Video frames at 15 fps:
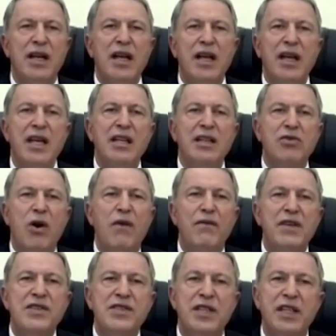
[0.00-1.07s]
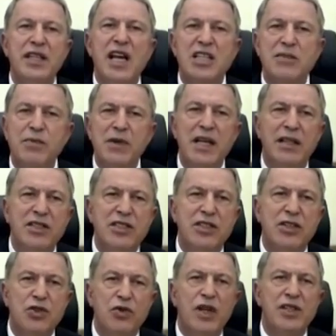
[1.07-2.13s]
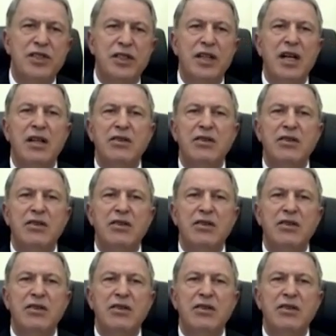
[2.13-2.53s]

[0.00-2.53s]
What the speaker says: in convincing, in explaining the situation,